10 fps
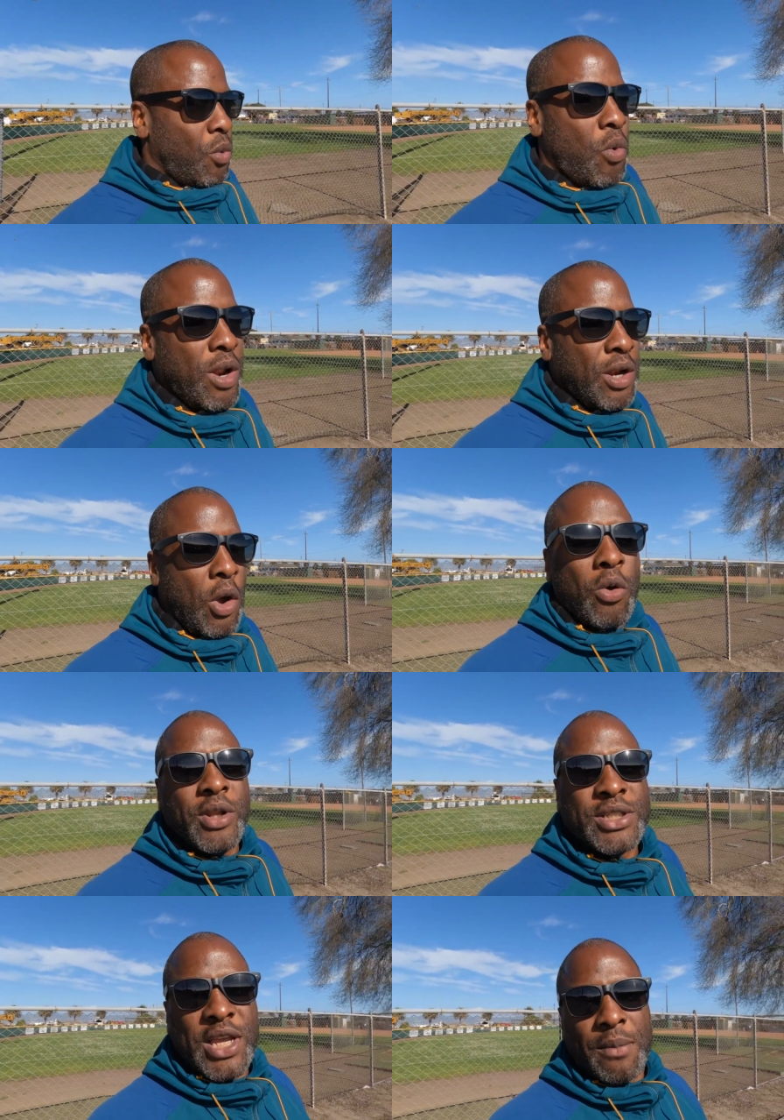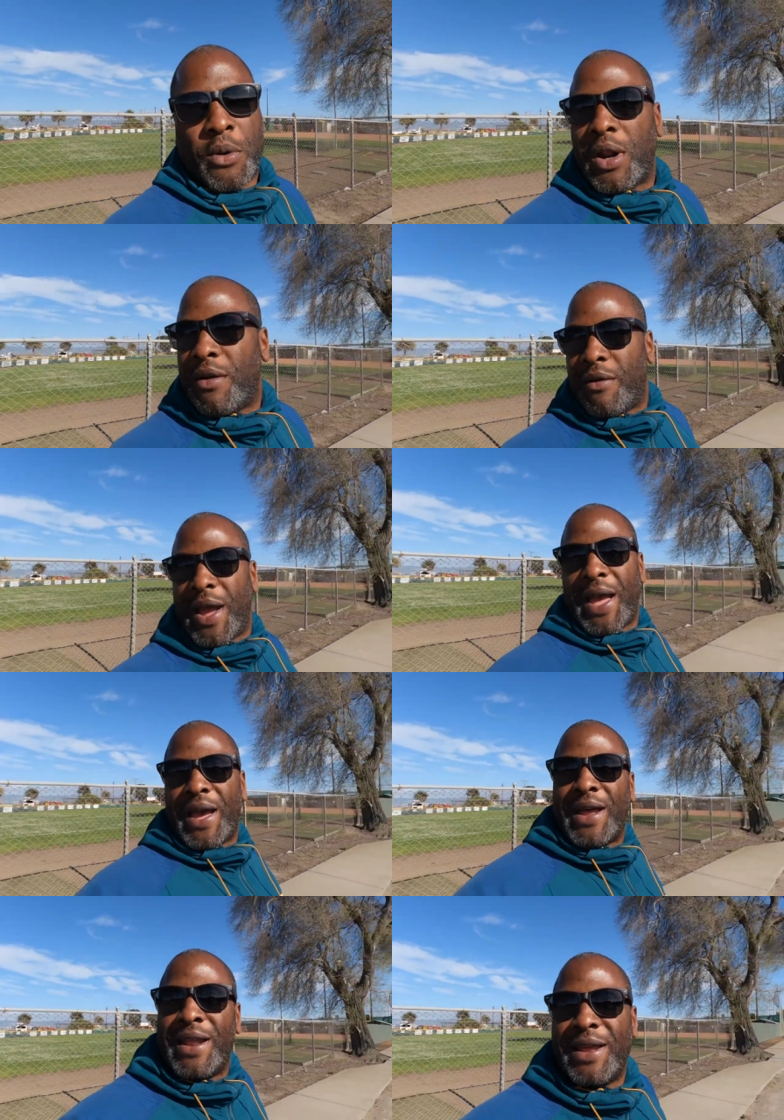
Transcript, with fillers: the one and only skateboard I've ever had.